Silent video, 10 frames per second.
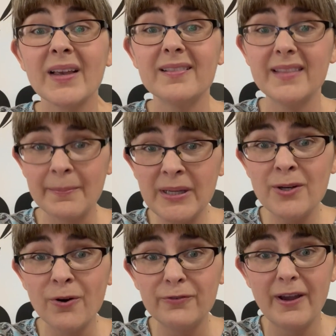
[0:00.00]
Let me
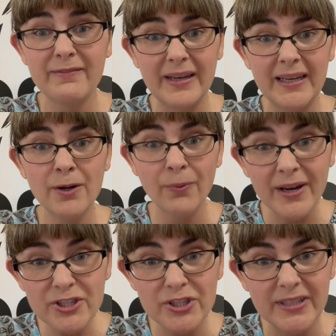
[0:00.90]
know if you have any
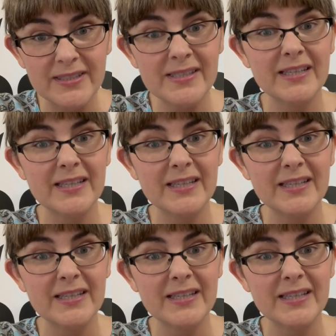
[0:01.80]
questions.